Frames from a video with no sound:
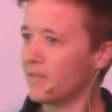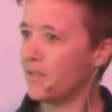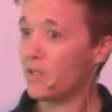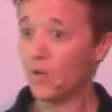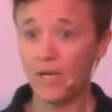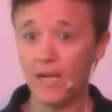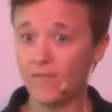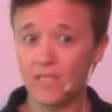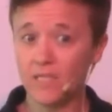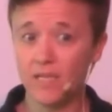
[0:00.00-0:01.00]
You don't
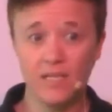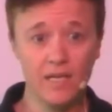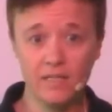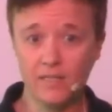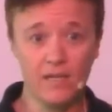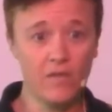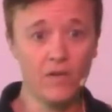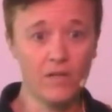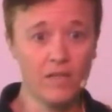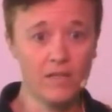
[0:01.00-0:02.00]
have to say yes to
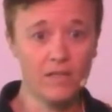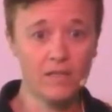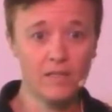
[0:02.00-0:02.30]
everything.